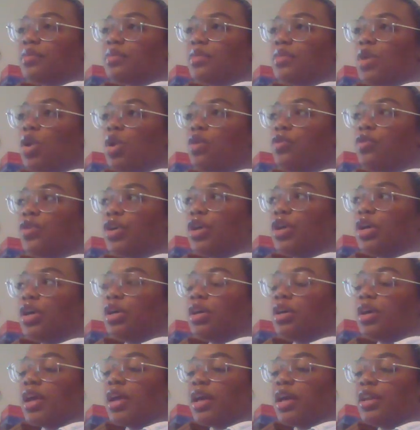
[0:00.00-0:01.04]

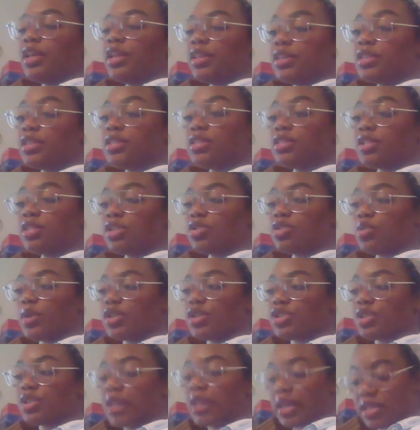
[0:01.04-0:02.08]
over, and in this
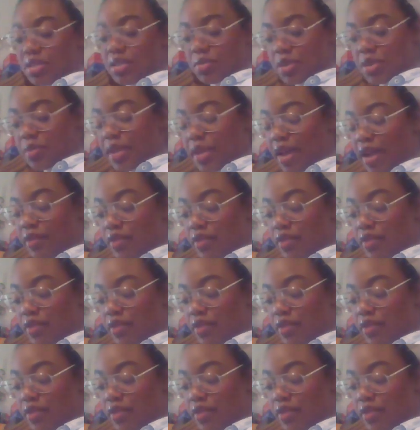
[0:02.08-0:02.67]
situation, like something may have